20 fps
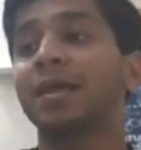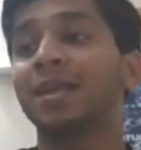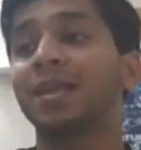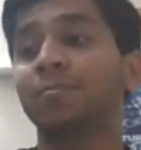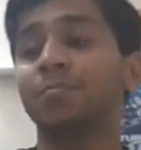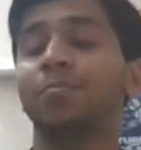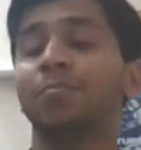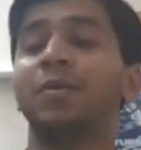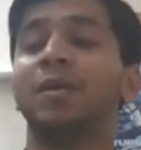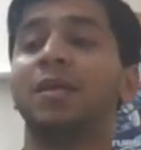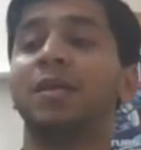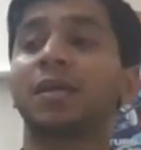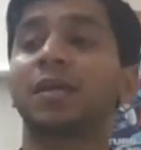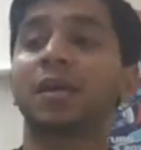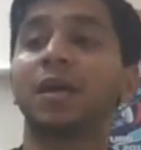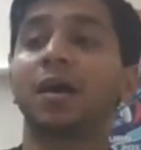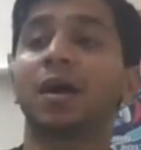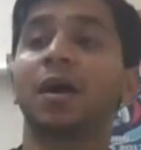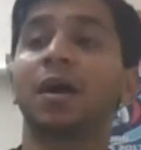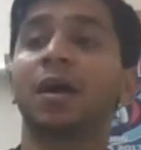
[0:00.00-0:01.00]
in
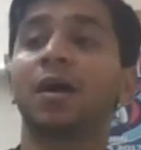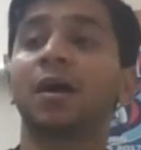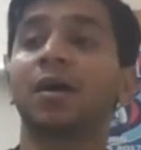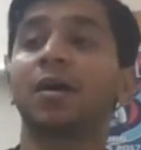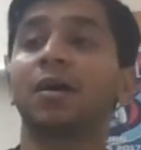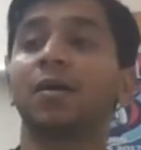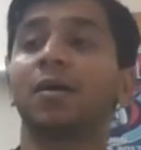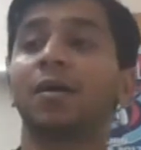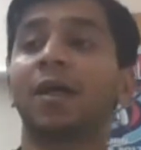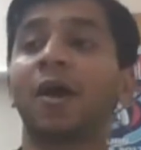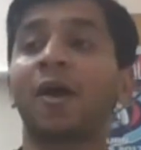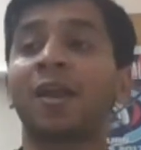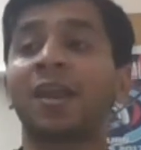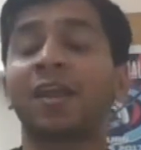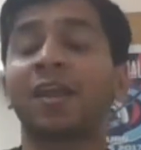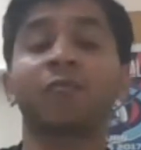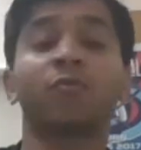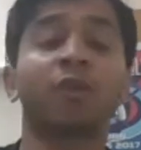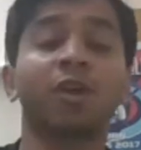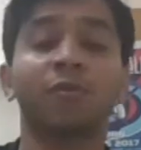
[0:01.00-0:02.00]
being uh, and
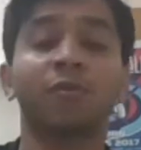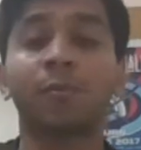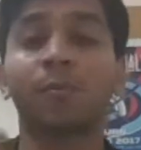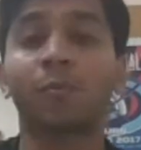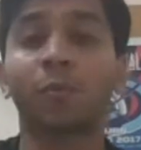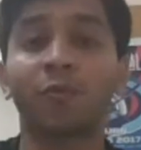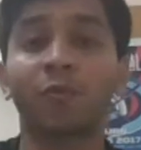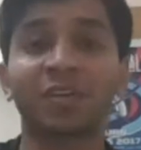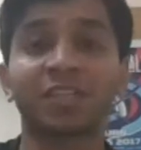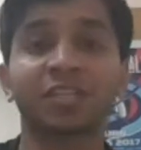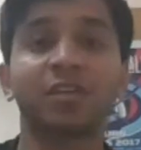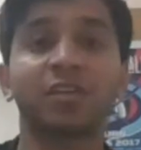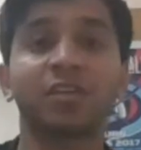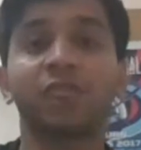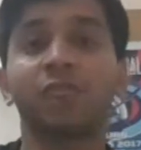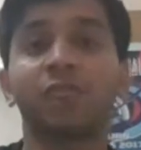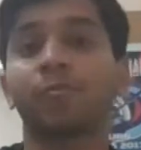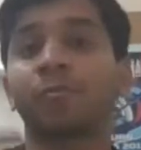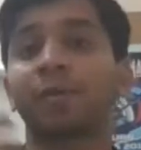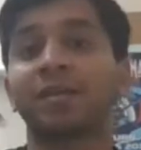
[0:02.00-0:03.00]
like whatever professional
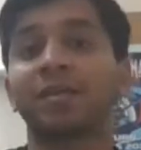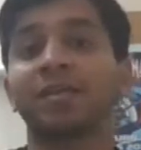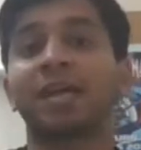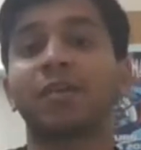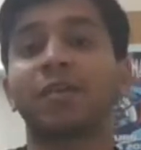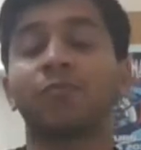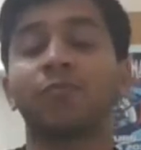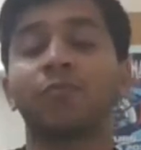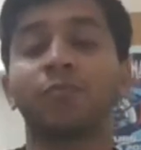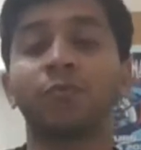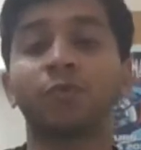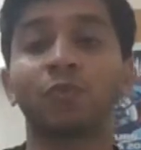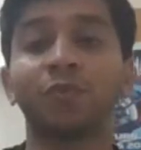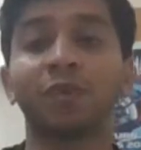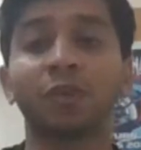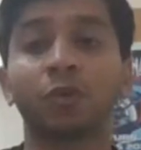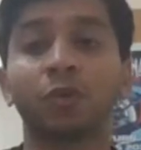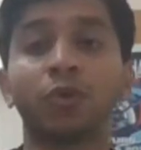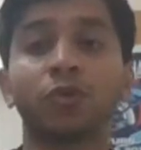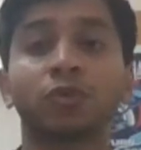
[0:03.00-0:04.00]
development that you
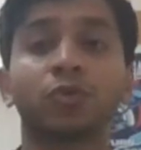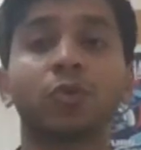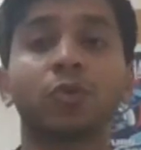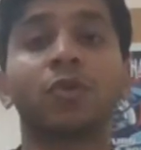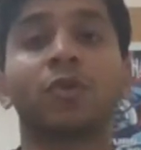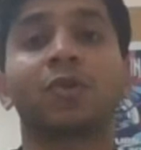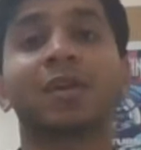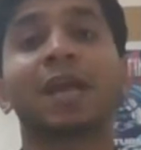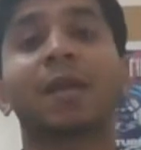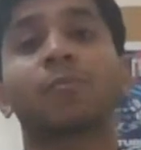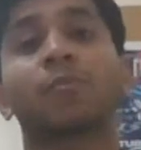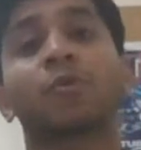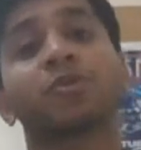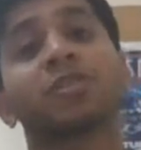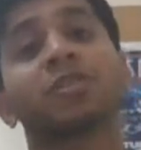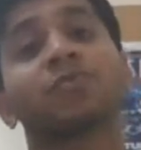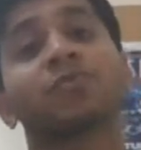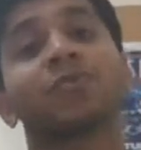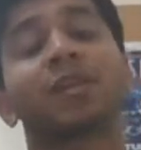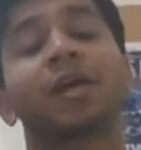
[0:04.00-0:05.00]
will go through during that
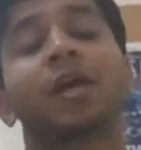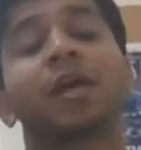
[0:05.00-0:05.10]
will